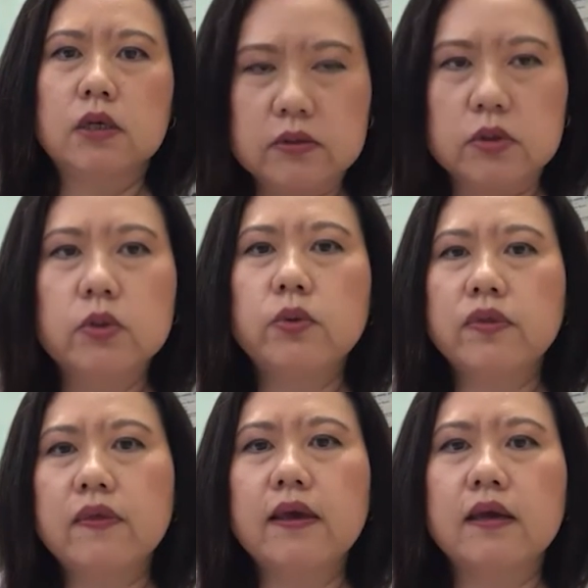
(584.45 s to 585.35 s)
Do you
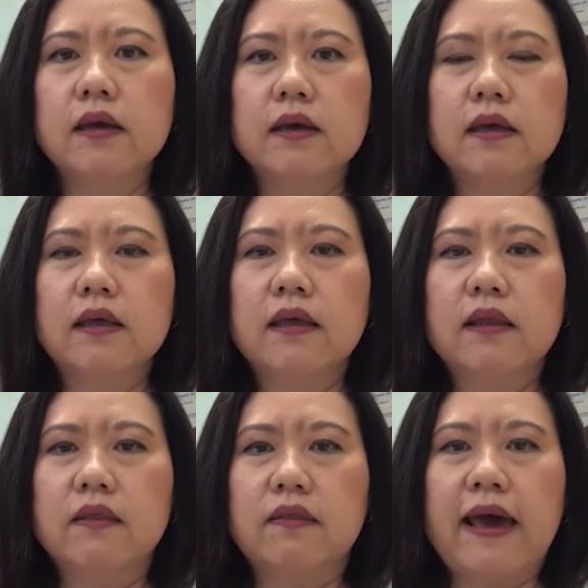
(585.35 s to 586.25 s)
think
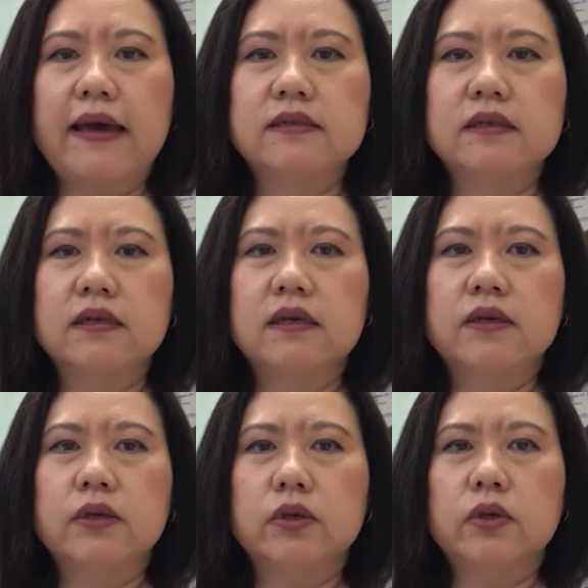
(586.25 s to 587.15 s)
that
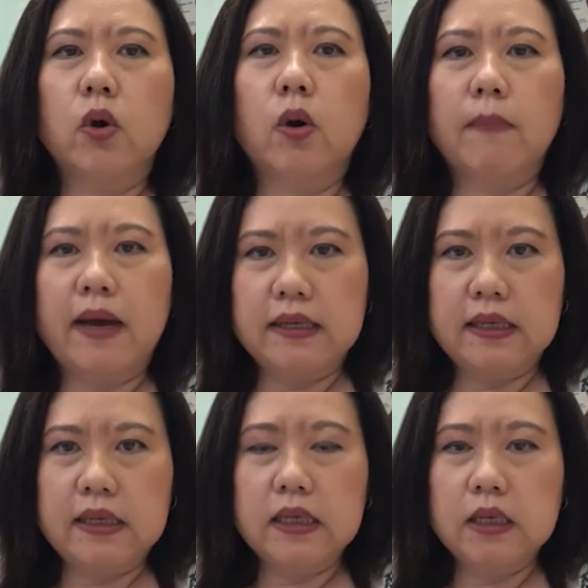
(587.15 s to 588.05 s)
your
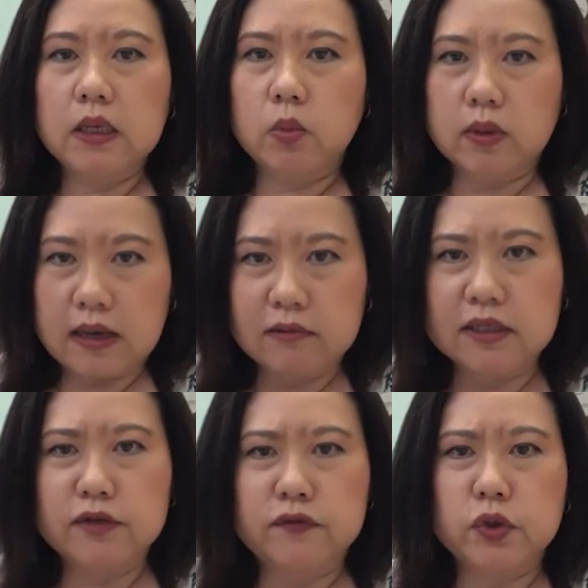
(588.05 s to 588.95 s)
money will
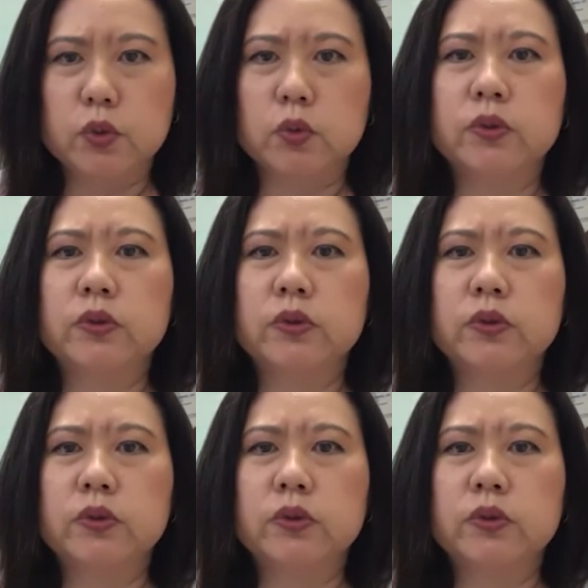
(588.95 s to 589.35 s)
outlive you?